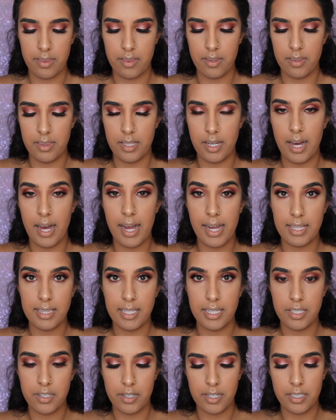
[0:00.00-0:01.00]
the
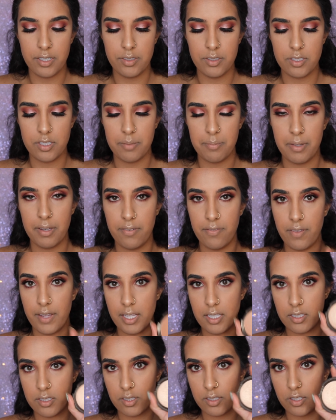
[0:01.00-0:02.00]
highlighter I used on my
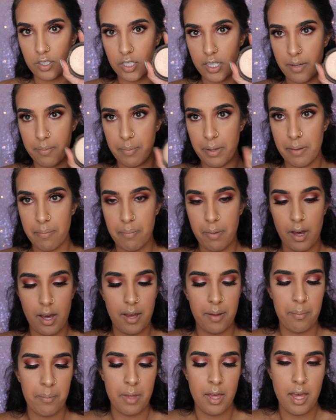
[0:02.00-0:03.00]
face, so the Champagne
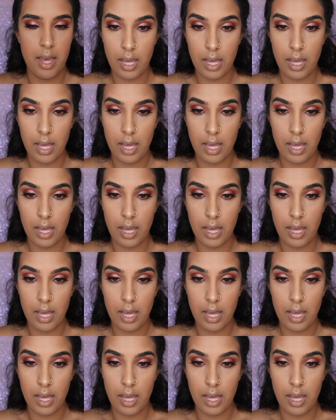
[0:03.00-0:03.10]
Pop,